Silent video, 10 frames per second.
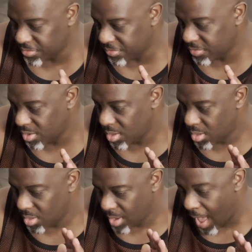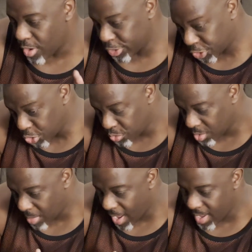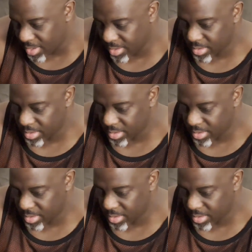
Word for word: of how to tune the bike.